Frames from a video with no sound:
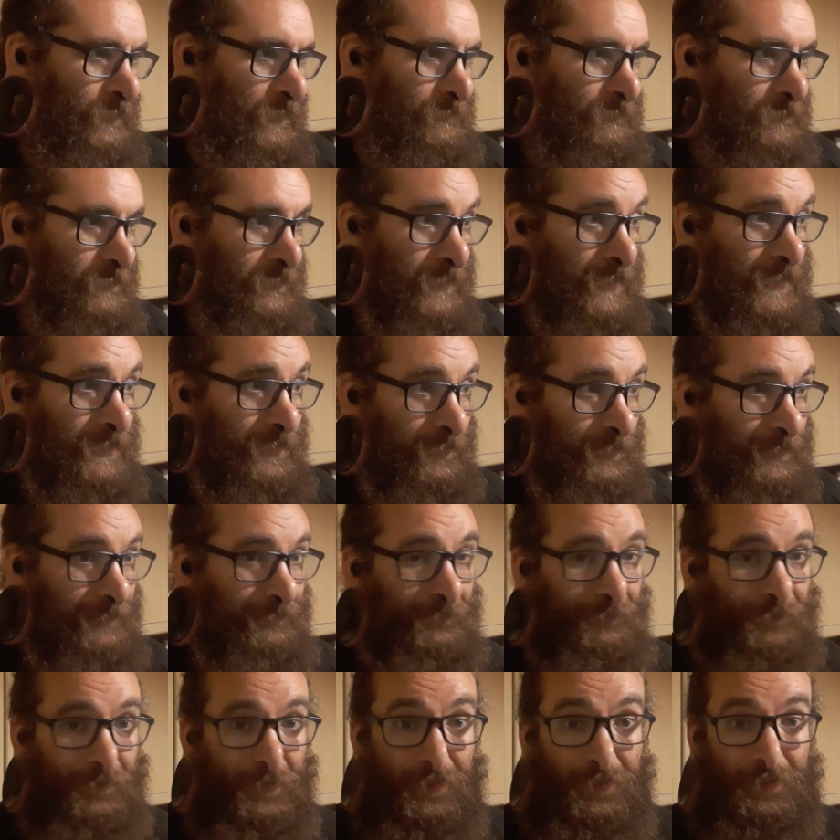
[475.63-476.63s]
certainly going to have
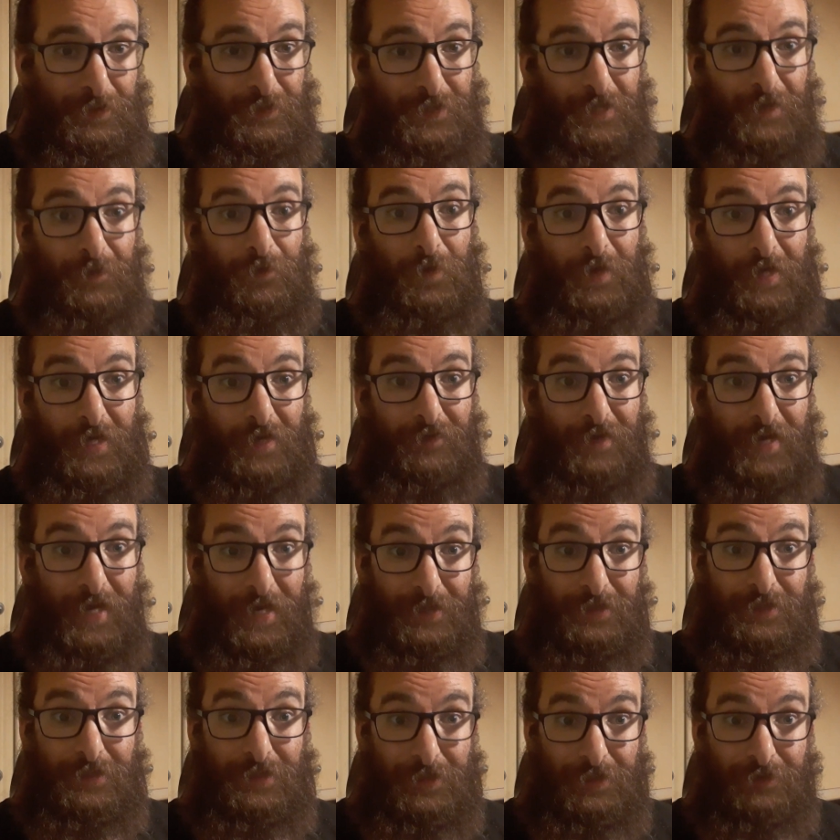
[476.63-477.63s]
to find some way of
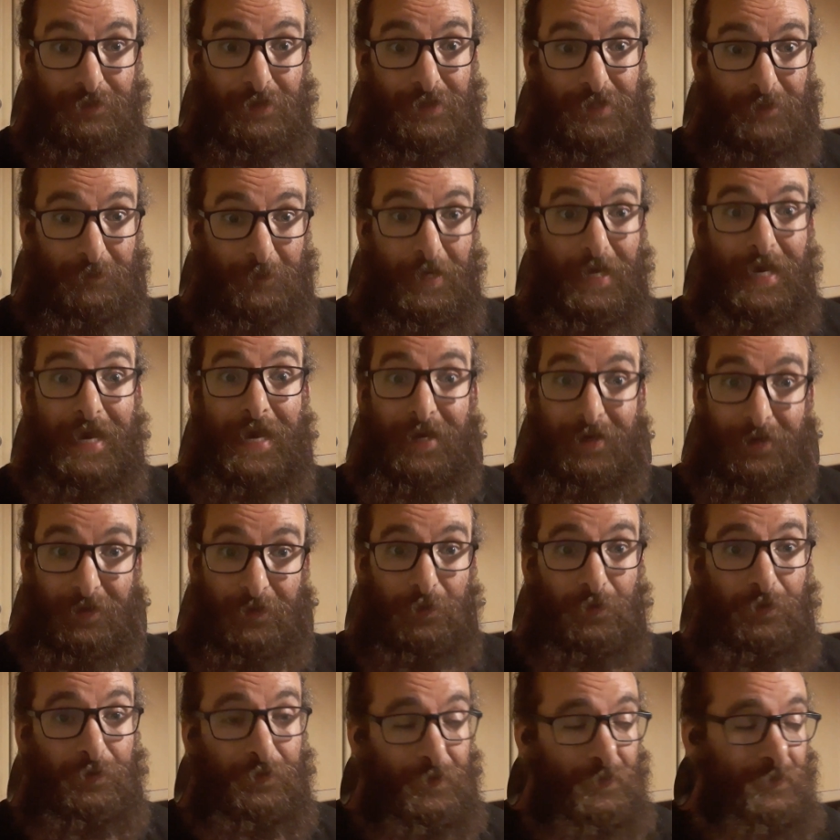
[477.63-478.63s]
actually stretching my
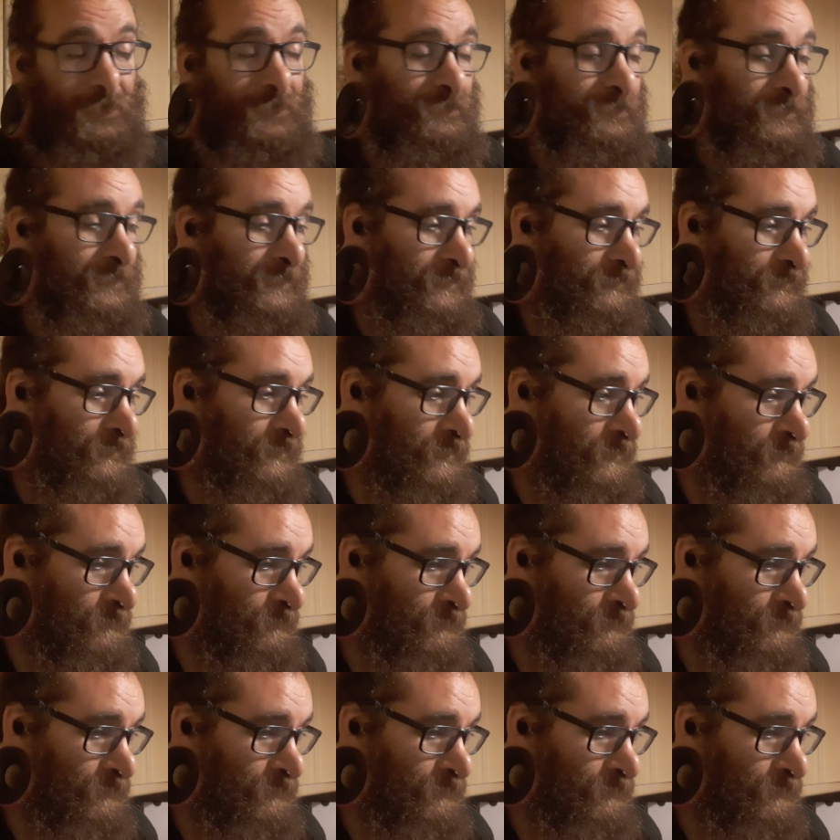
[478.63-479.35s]
actual nostril now.